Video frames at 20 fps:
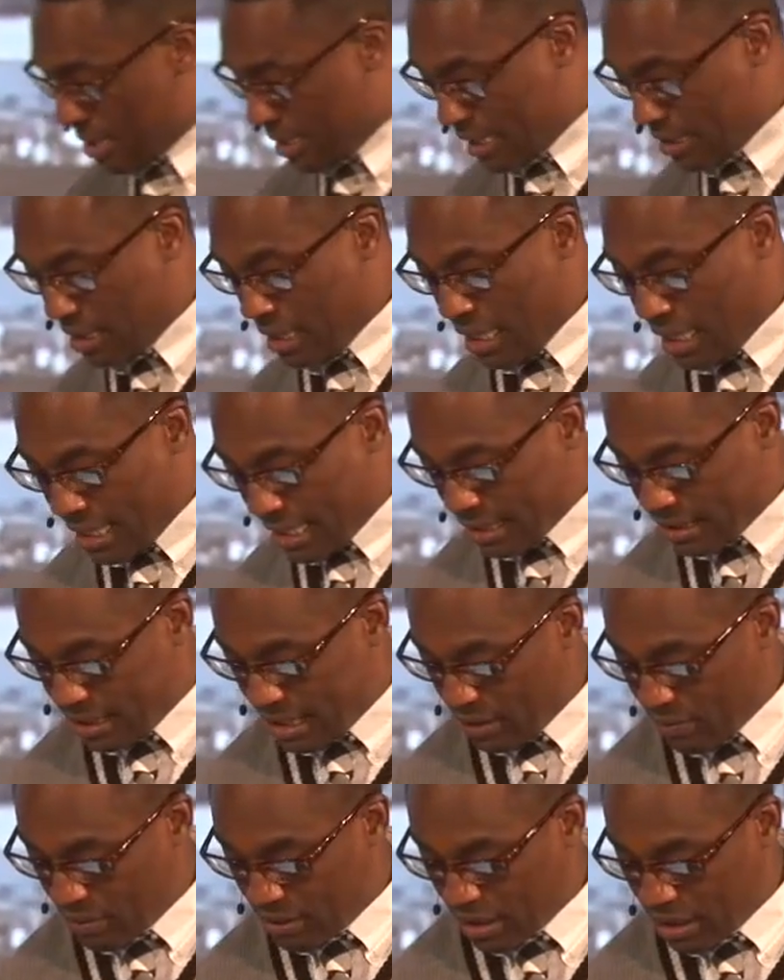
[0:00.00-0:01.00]
Let's
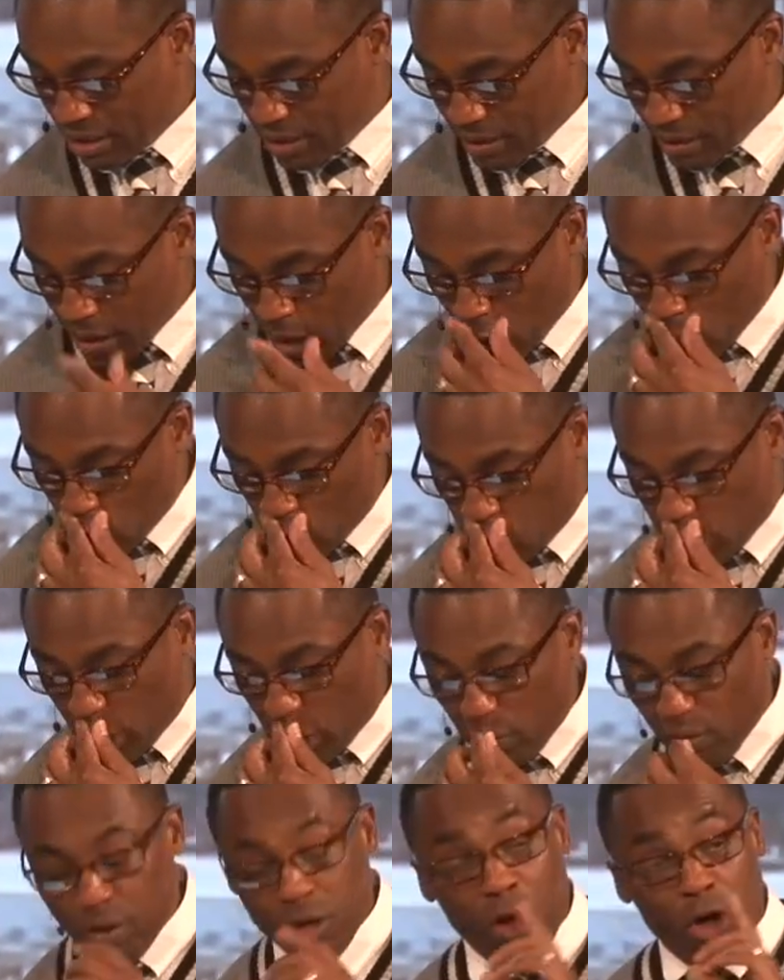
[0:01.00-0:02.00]
deal with this.
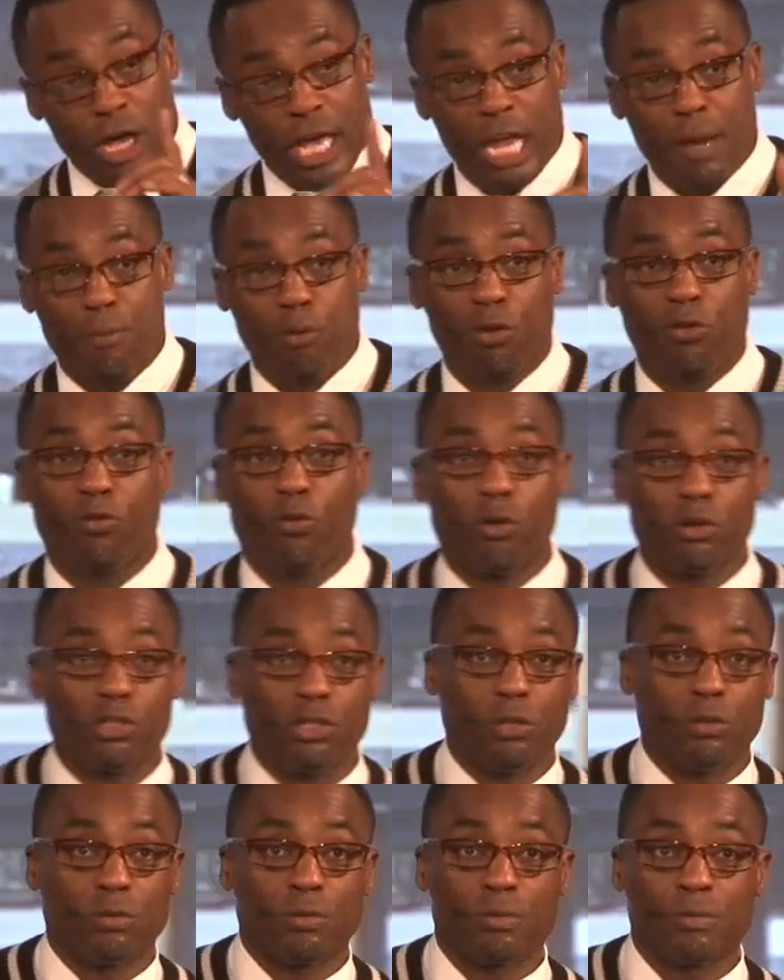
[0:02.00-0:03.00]
So, Hebrews
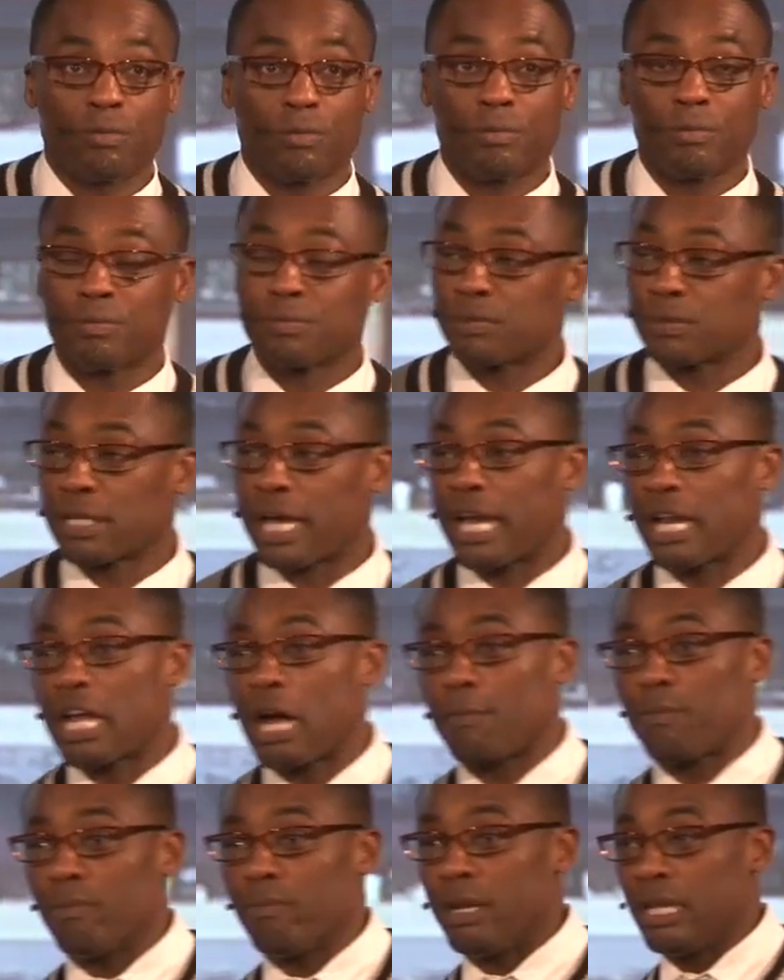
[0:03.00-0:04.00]
4:2. Got a
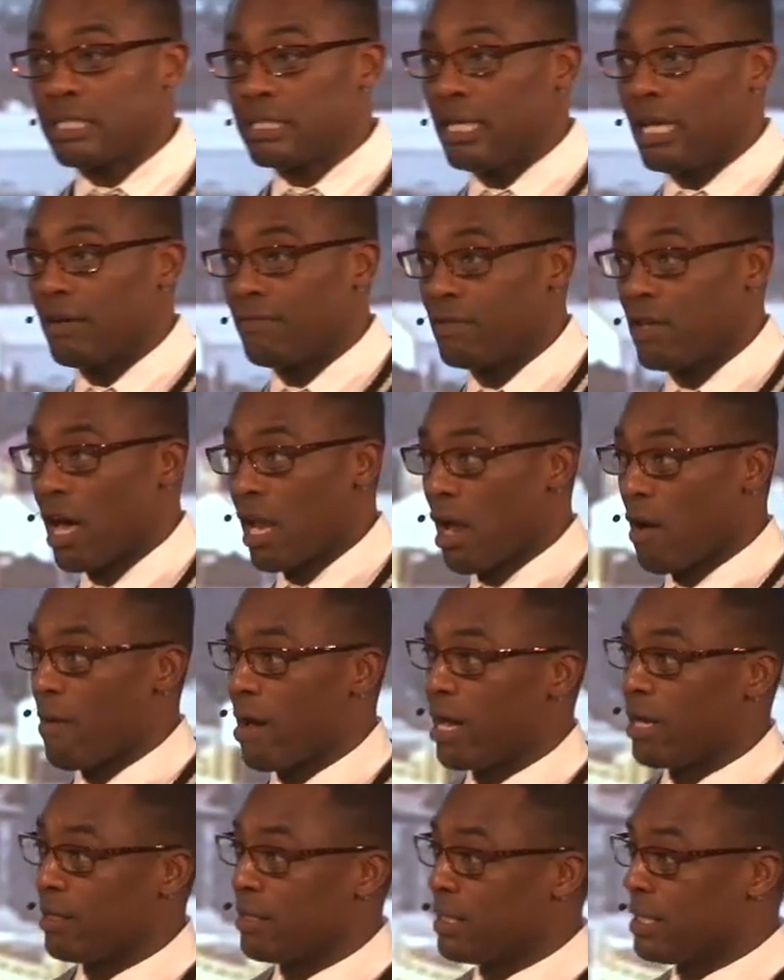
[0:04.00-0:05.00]
couple minutes left. Y'all all right?